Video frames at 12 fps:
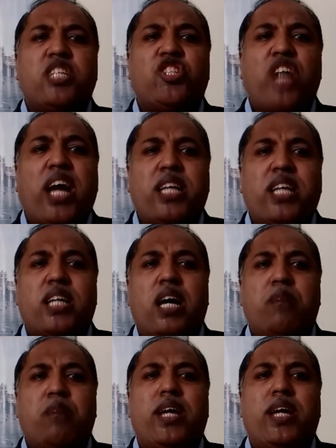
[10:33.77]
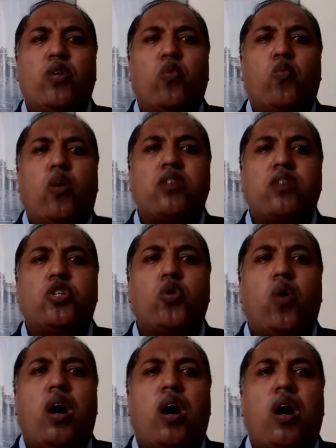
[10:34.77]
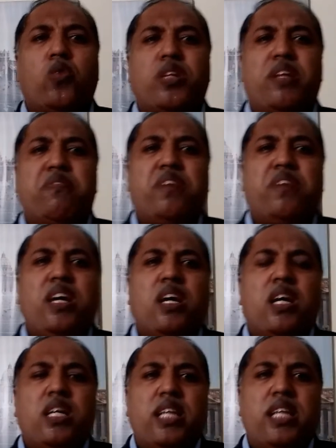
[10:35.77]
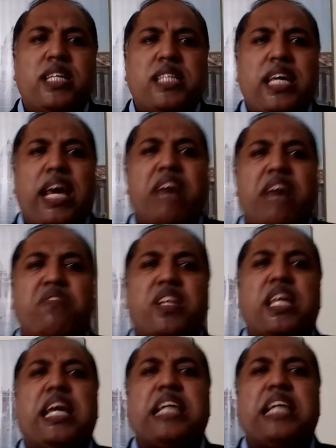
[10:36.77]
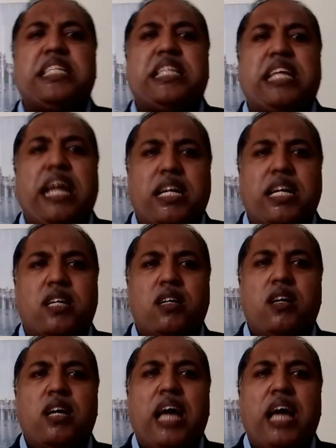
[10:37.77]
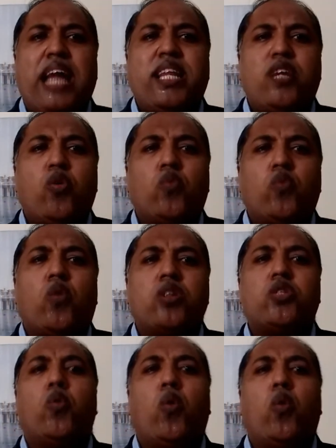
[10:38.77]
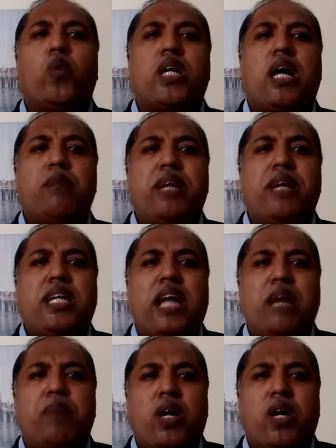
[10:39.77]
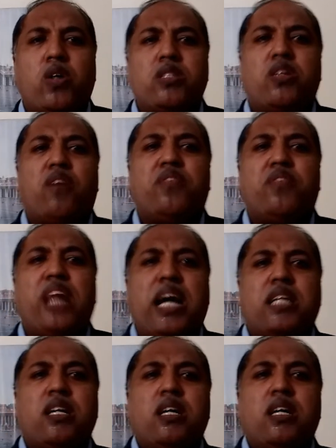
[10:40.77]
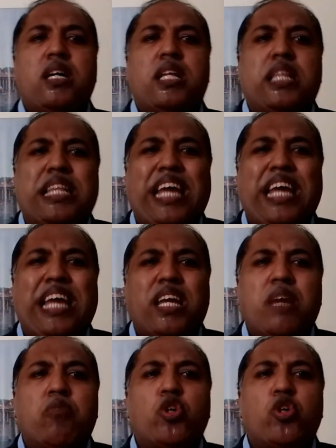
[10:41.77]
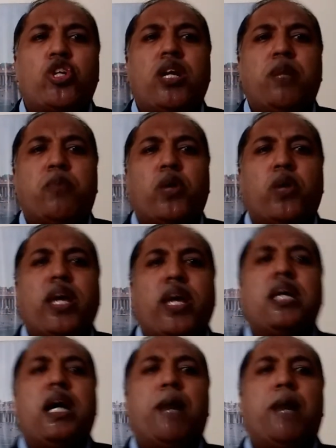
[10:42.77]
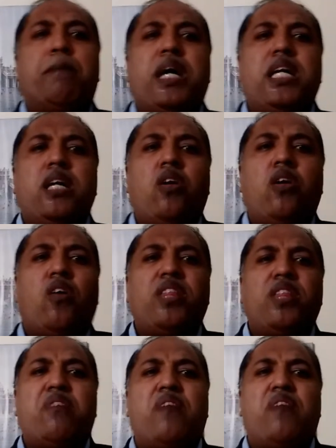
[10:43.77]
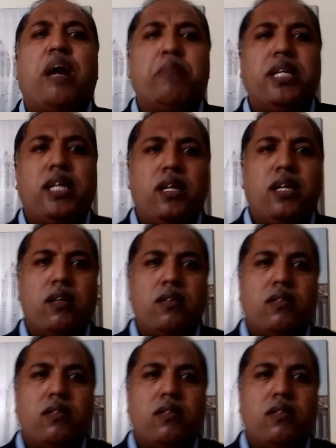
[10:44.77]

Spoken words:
shy type. They don't want to go out. They see everything as a threat, and they don't want to overcome it. And because of that, they are emotionally putting a burden on their family.